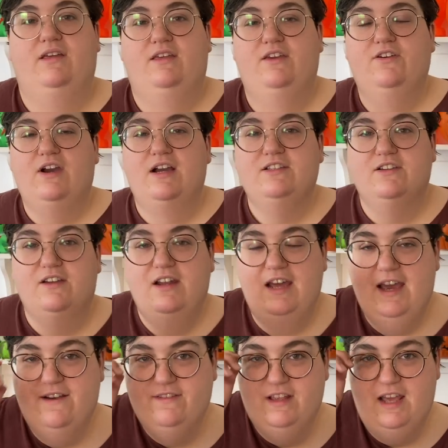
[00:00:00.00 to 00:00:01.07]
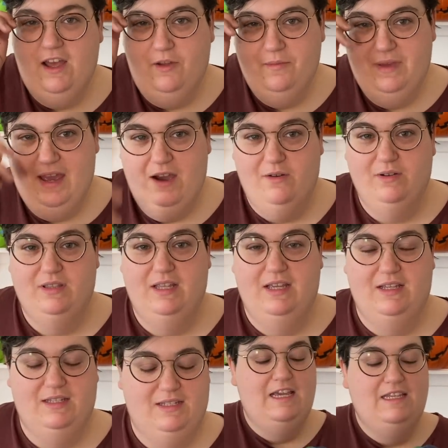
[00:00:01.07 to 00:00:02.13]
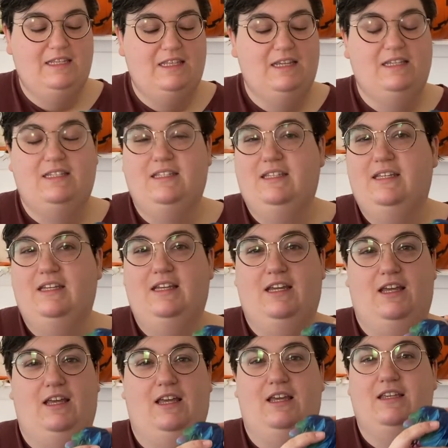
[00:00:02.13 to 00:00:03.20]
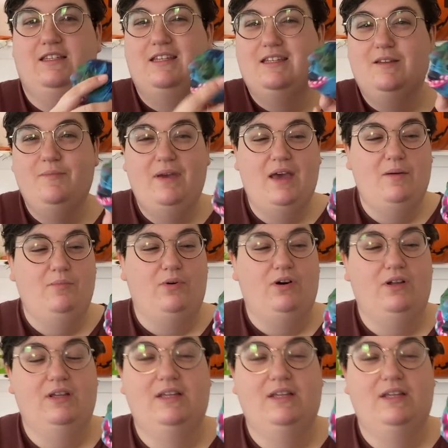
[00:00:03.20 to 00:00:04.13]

You guys are going to have to help me out with this. Is this... Is this a Mad Ball?